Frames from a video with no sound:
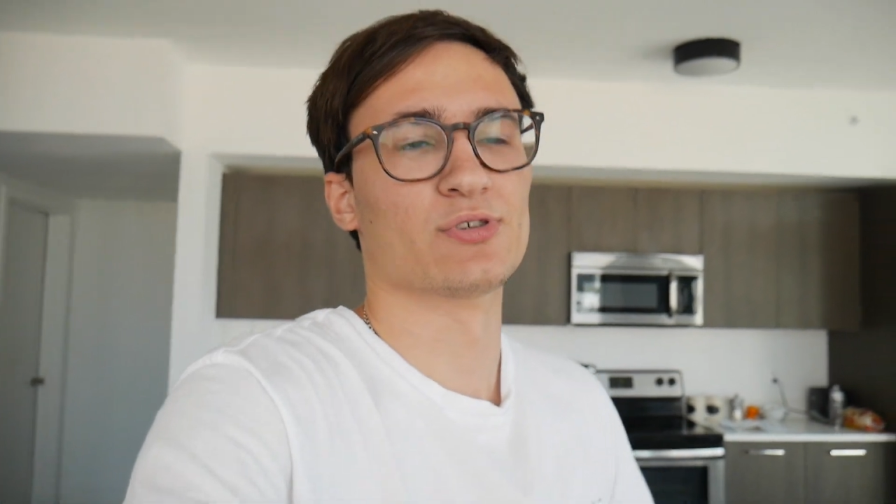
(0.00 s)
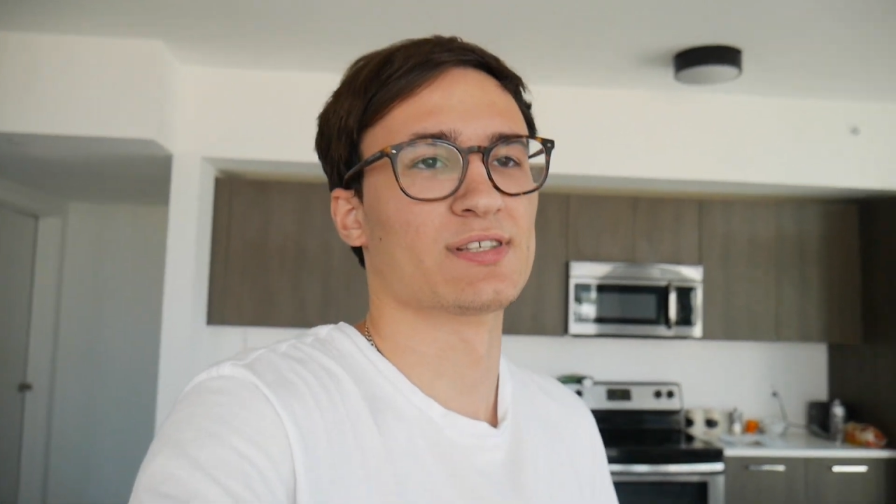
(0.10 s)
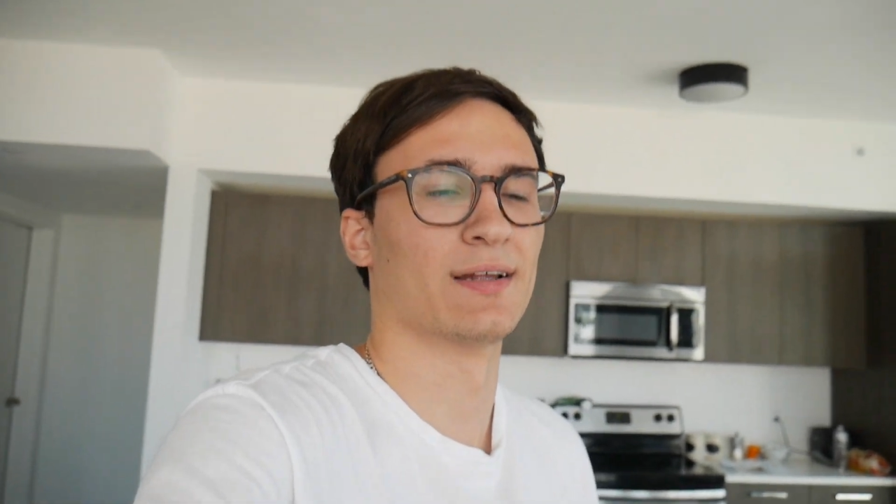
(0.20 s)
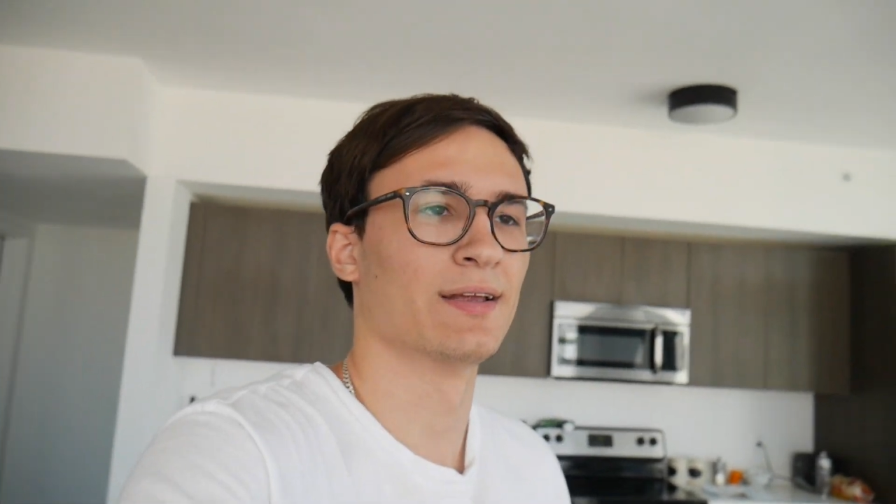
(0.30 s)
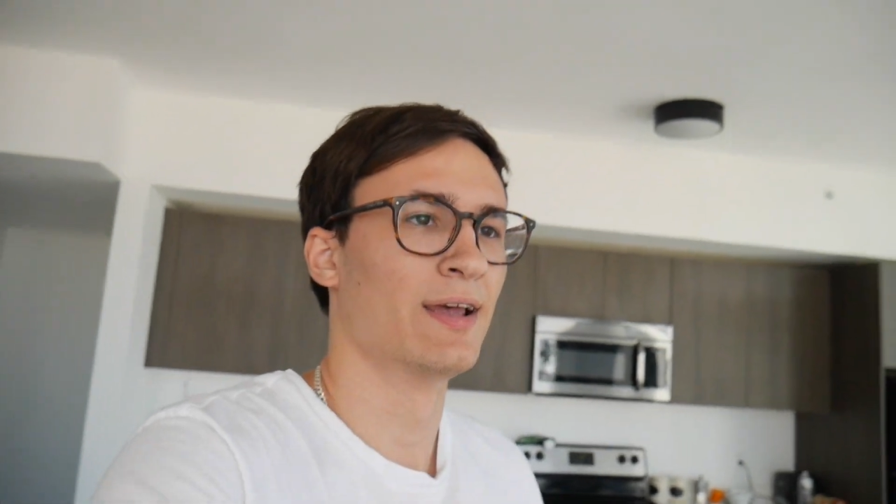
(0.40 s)
It's
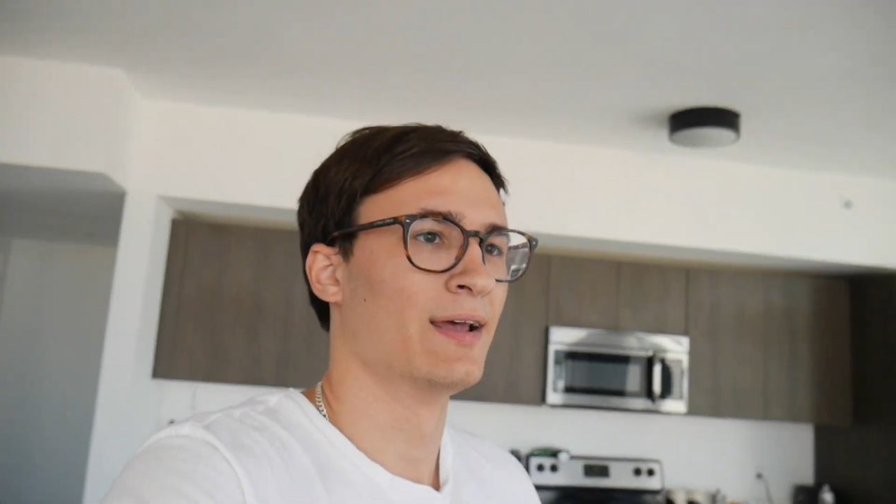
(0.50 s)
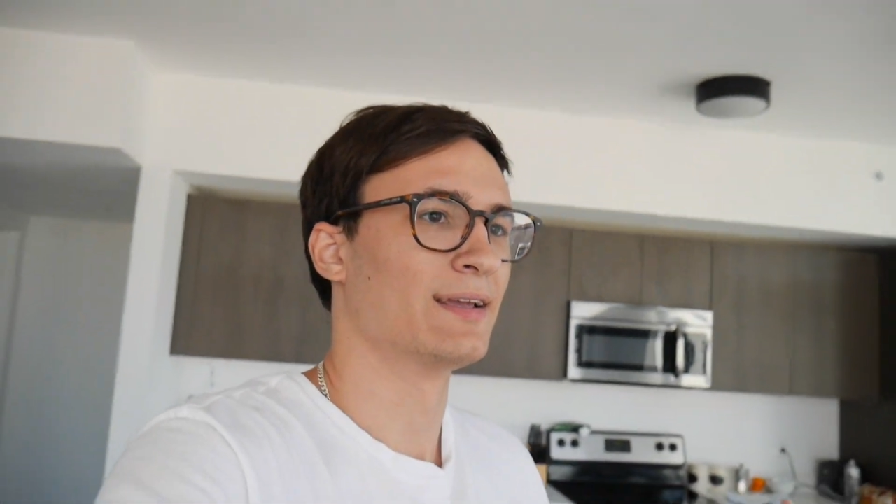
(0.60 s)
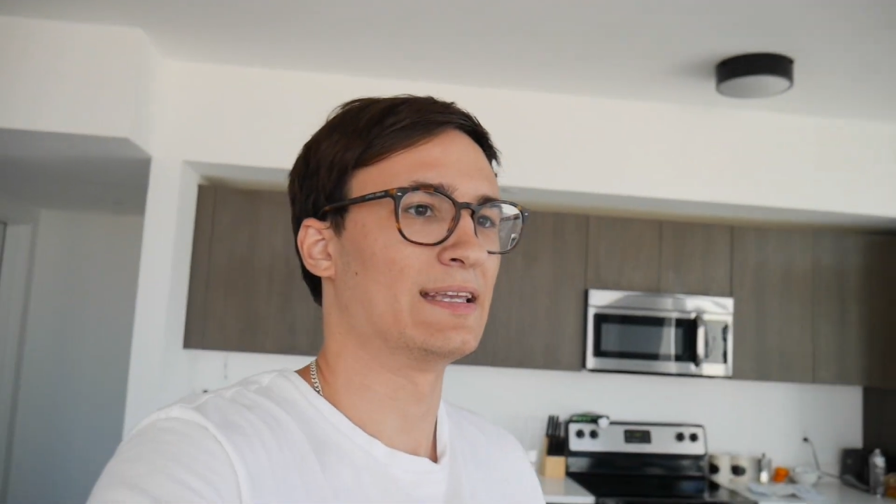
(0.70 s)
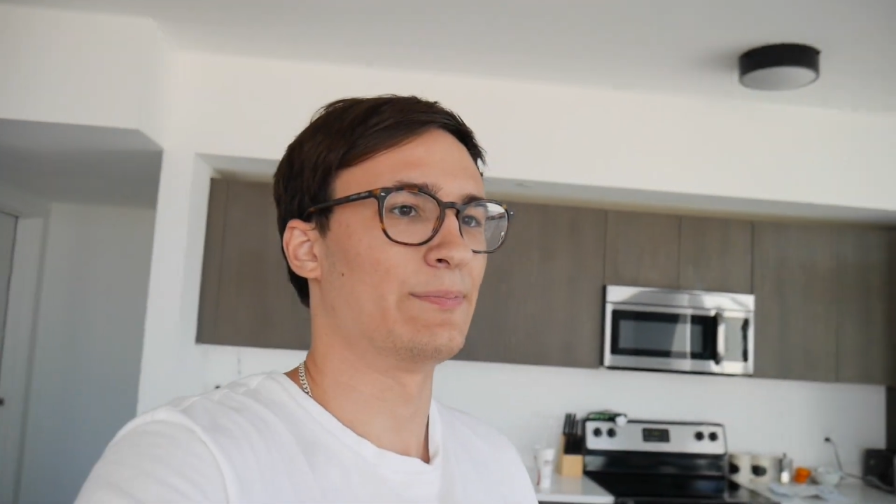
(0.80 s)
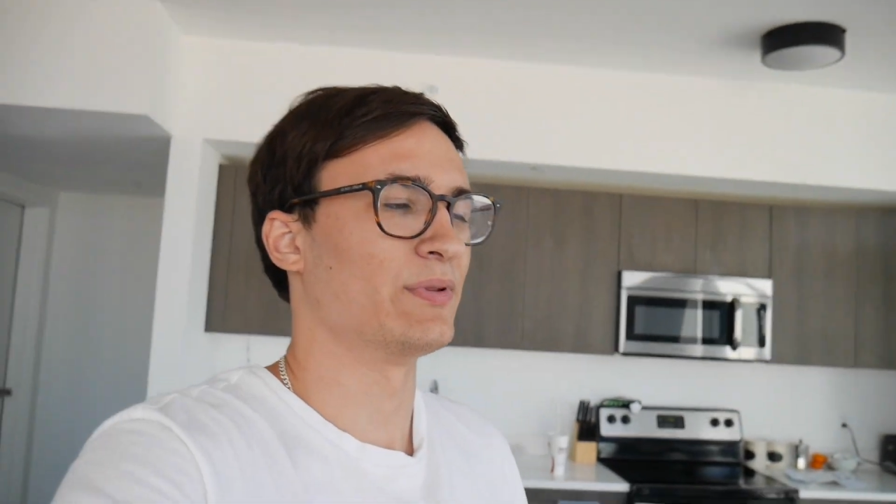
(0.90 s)
not
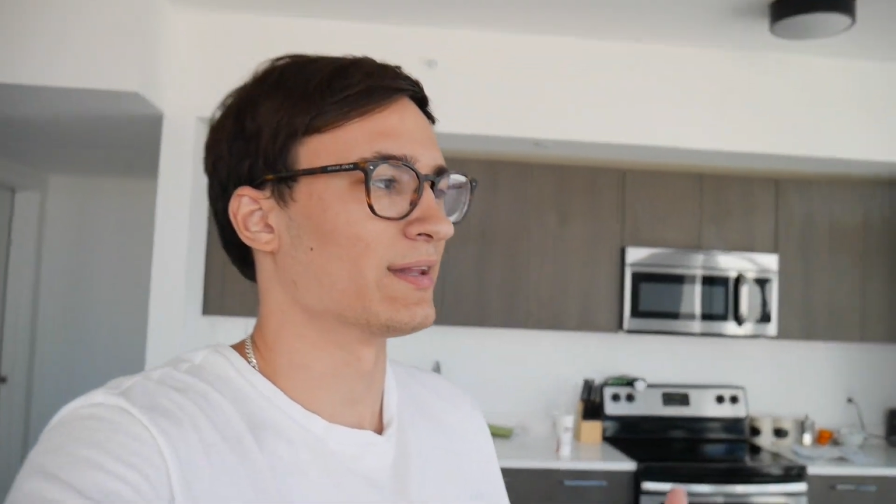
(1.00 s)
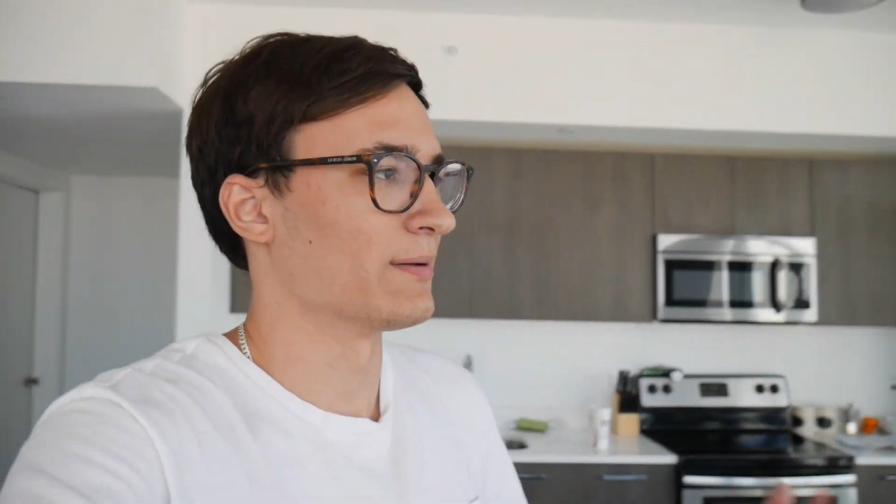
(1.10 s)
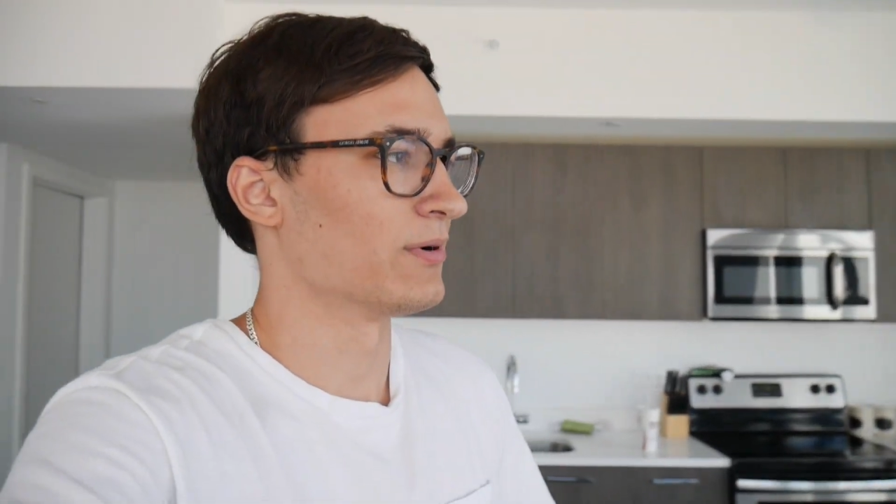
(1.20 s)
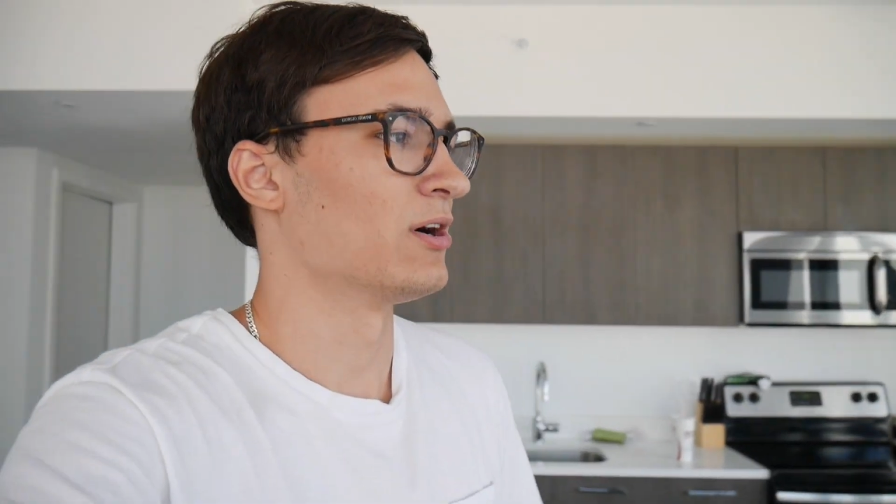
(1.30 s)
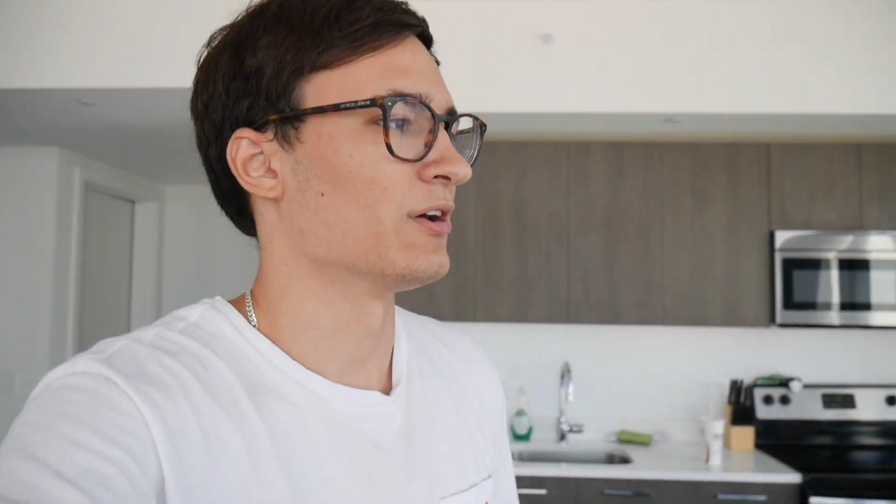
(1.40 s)
keeping them